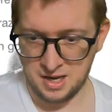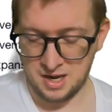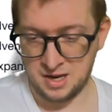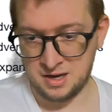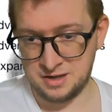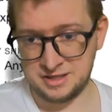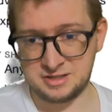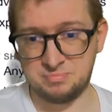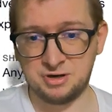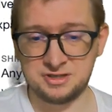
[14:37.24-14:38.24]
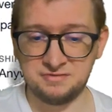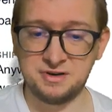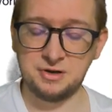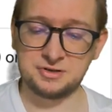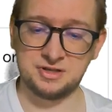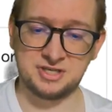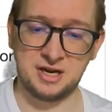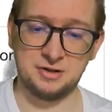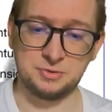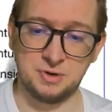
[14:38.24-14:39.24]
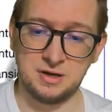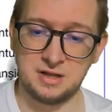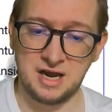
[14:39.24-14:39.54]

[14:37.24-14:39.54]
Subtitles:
There's a bunch of videos on the channel as well.